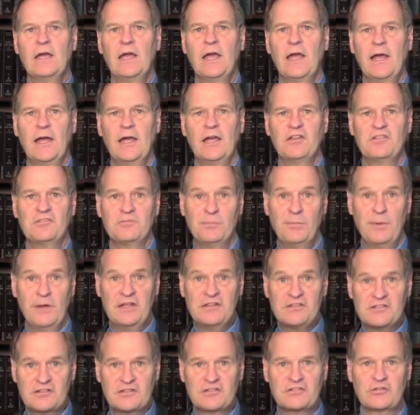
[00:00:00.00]
as
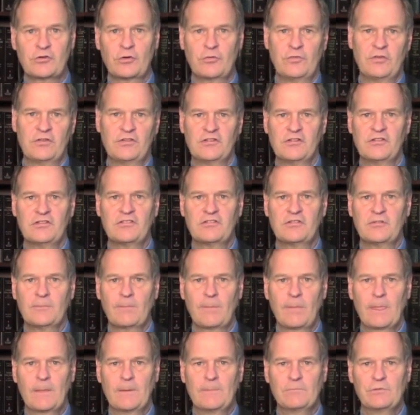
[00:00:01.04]
basic services
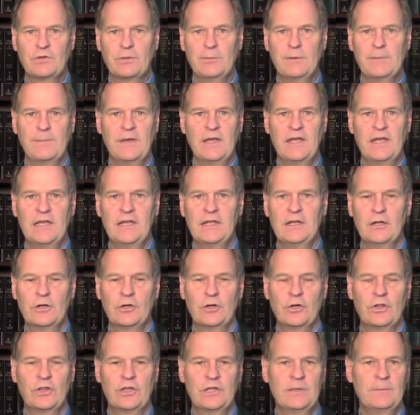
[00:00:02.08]
to be paid
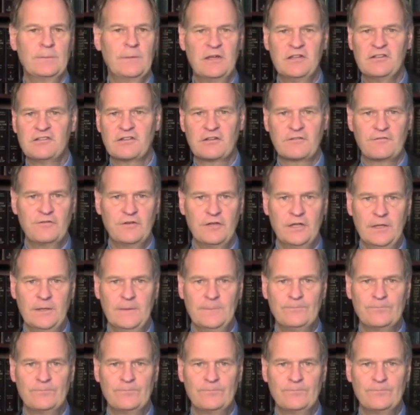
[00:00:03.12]
under the basic fee,